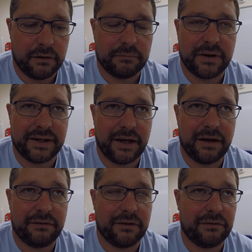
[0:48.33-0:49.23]

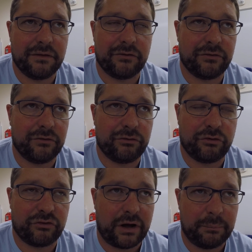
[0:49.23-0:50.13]
Again, this is
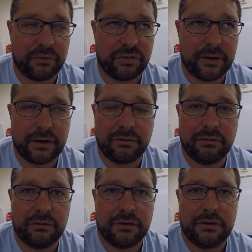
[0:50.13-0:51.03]
just
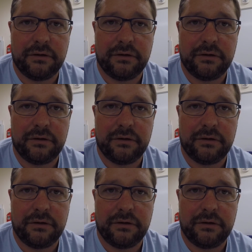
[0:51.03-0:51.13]
hypothetical.